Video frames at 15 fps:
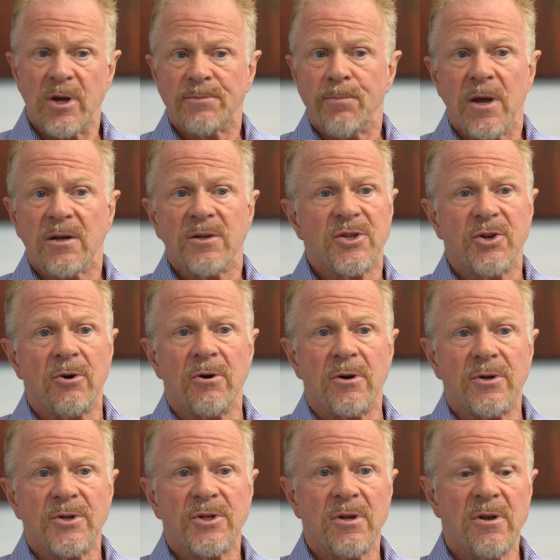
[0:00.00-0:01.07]
my
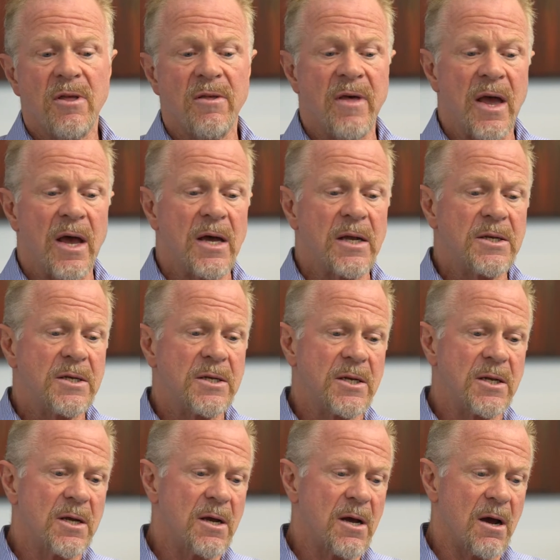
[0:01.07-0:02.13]
concerns that
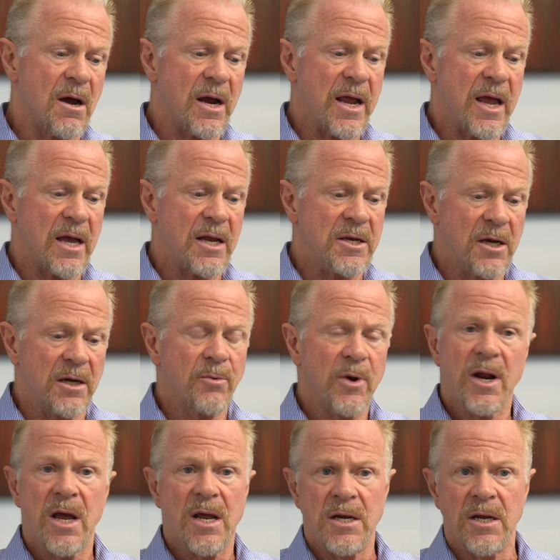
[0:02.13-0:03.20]
I had done what
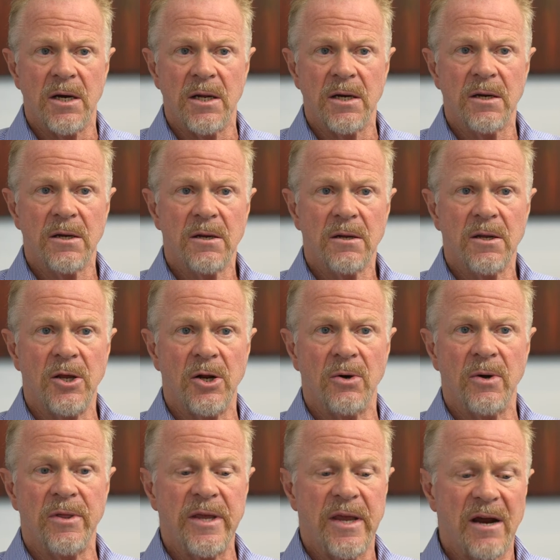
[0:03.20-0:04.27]
I had done,
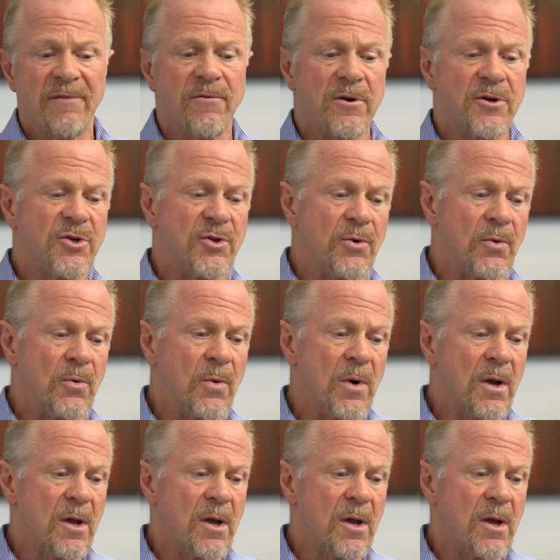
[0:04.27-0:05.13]
in the effort to